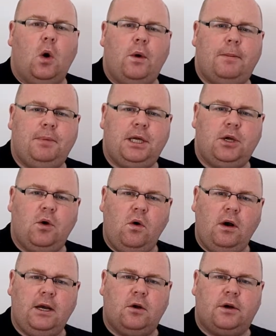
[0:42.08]
We're
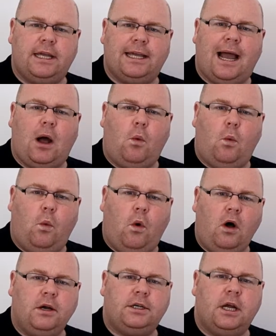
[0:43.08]
purely looking at
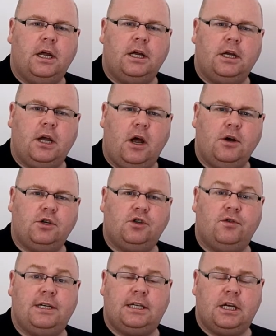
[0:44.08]
what
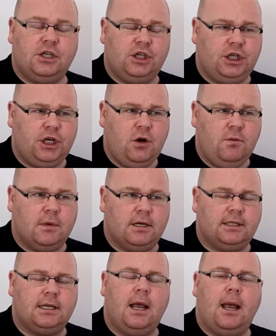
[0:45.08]
countries'
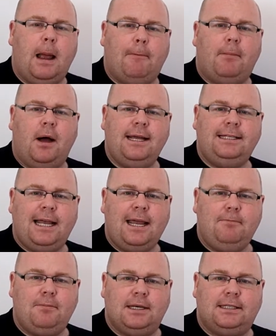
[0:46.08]
consumers might
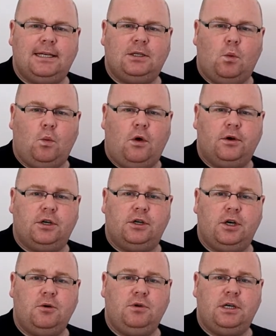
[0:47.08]
a business want
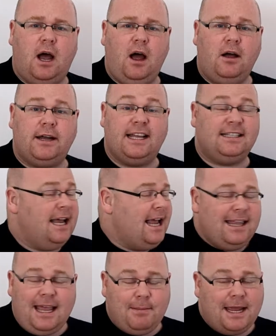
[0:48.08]
to target.
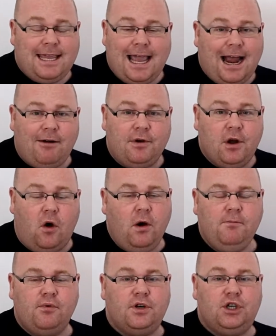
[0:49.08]
They may carry
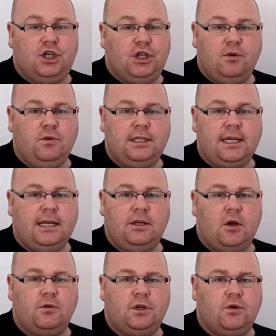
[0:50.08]
on producing
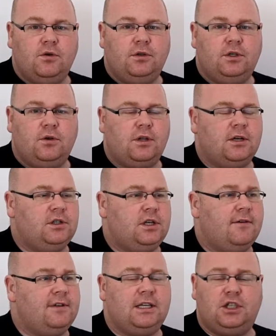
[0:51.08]
those goods or those
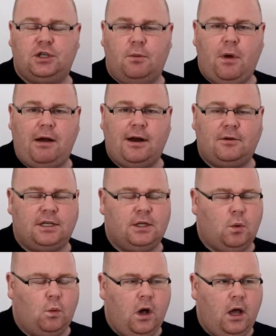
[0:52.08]
services somewhere else in
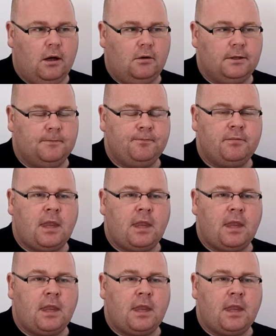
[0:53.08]
the world,